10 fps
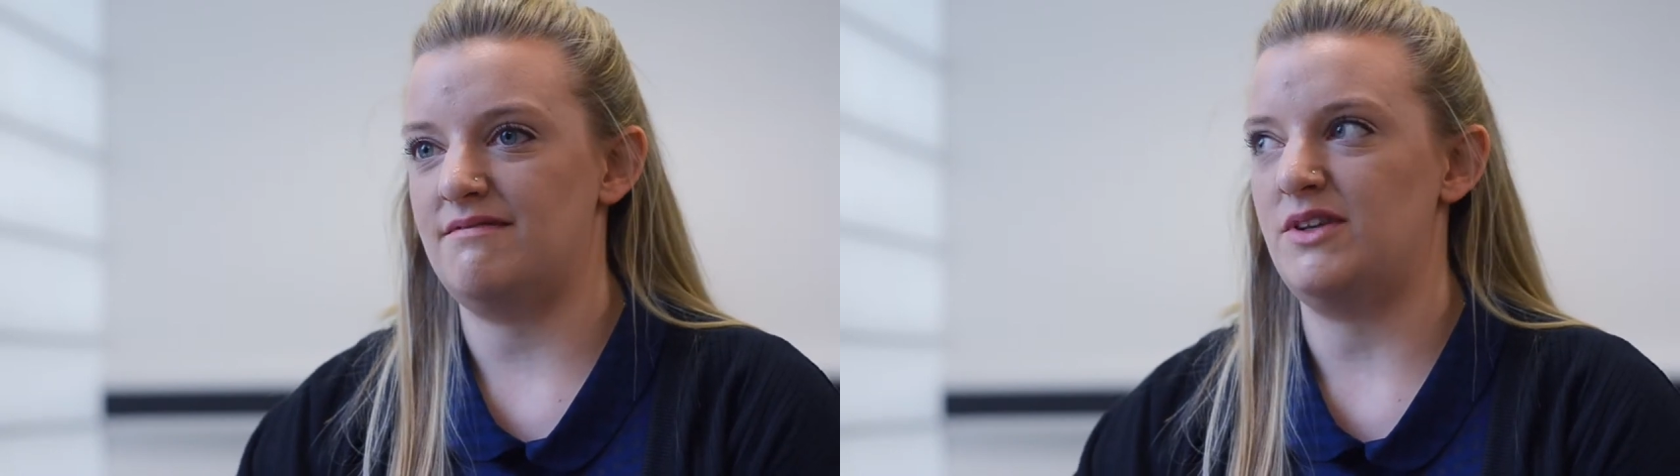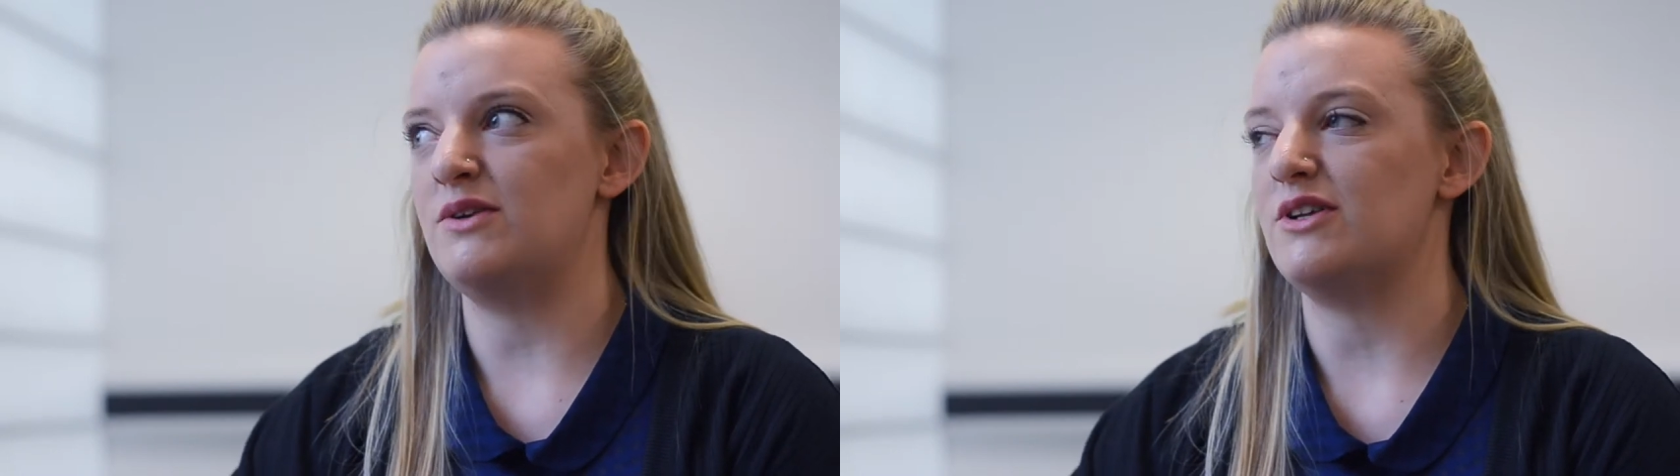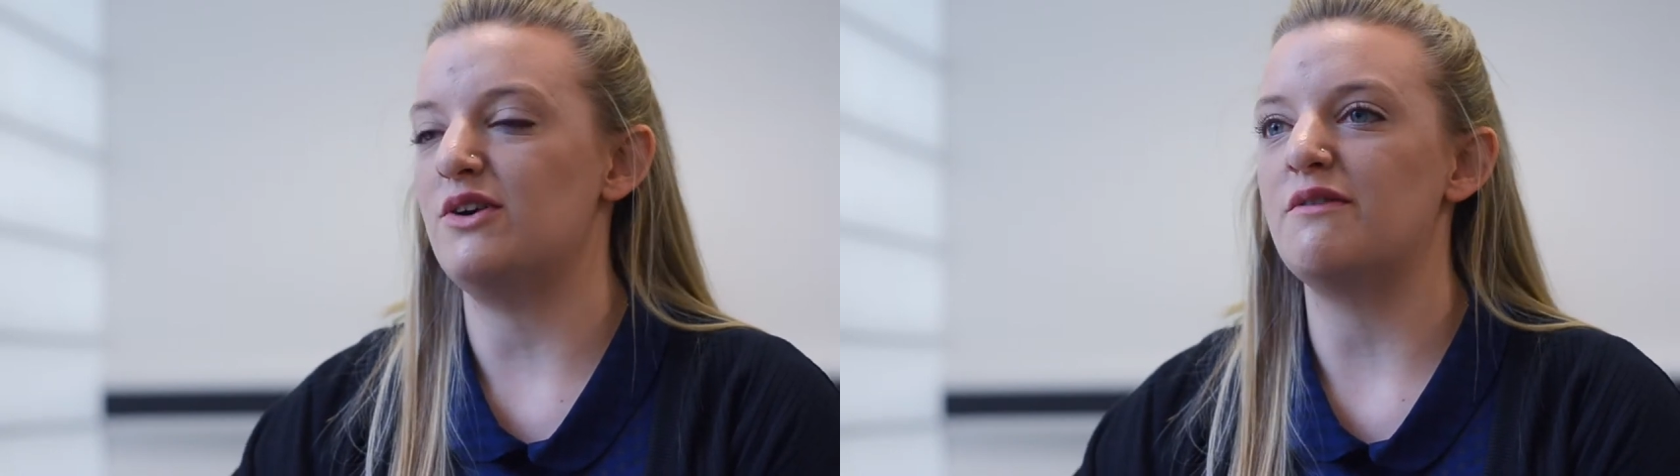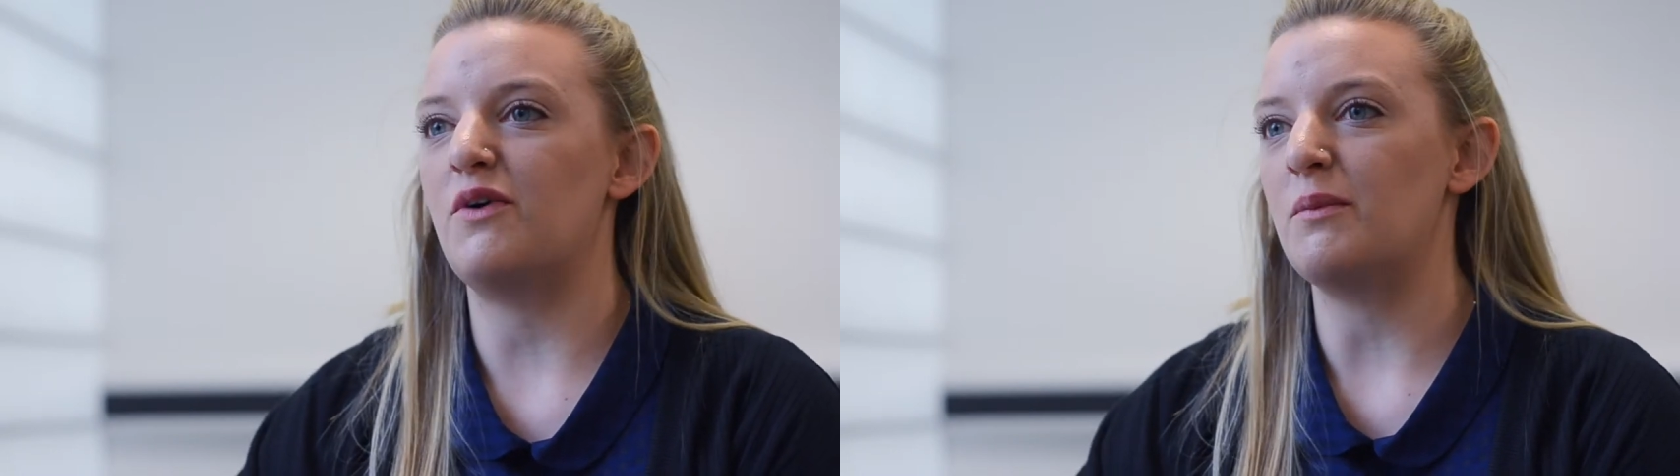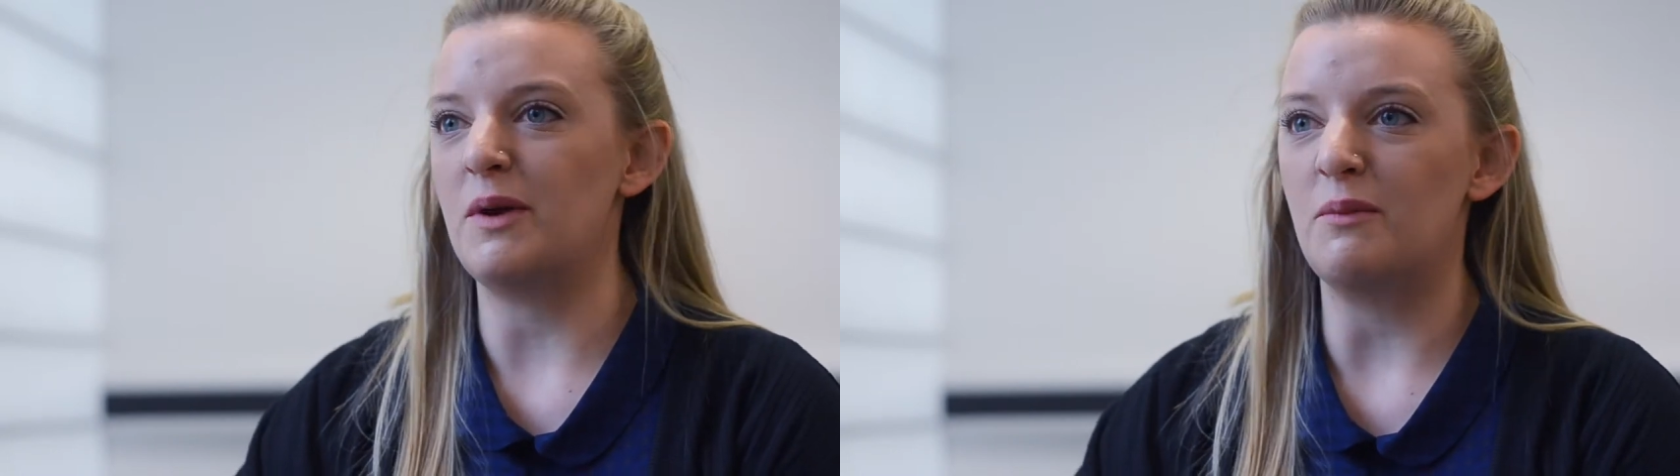used a lot in
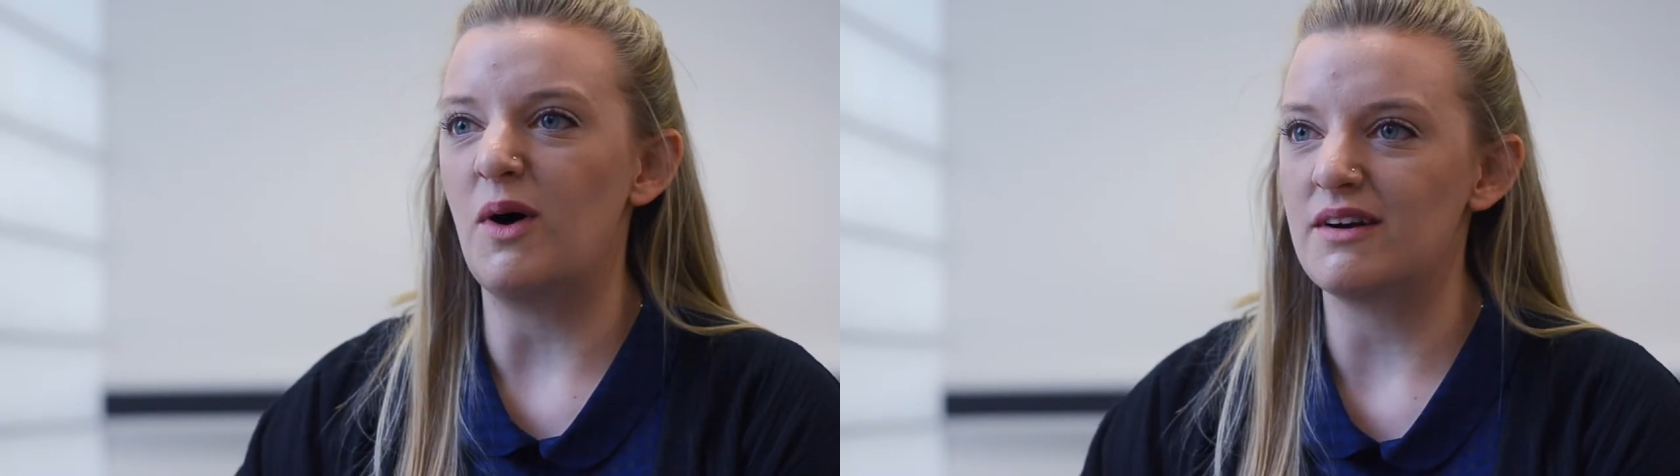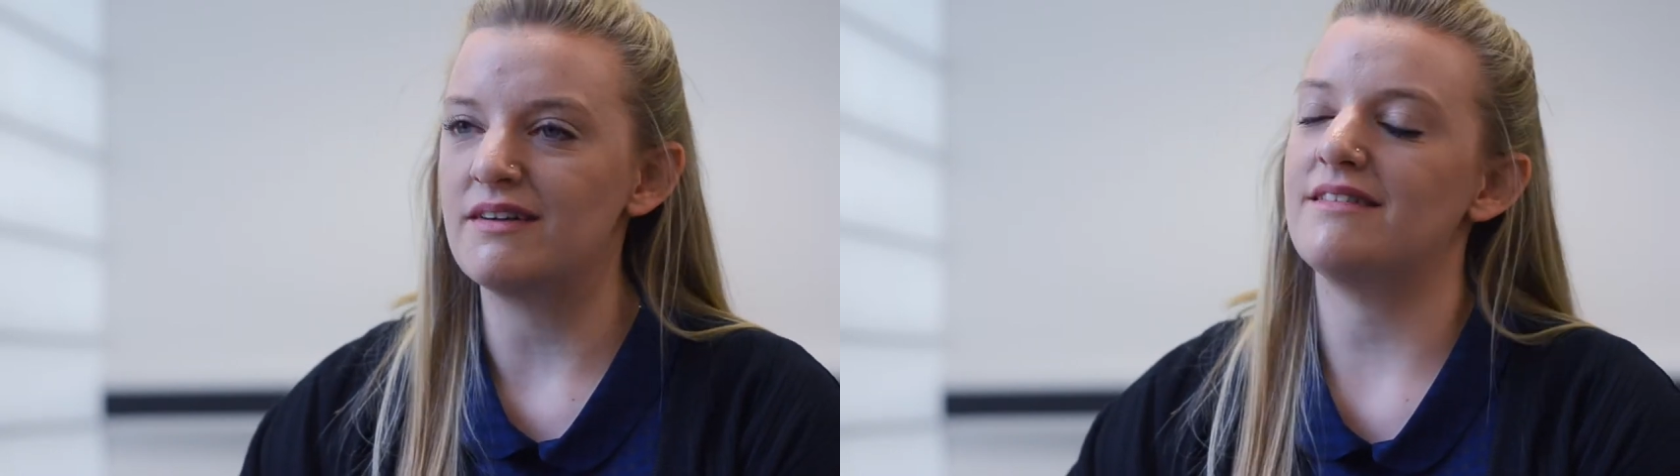Formula One,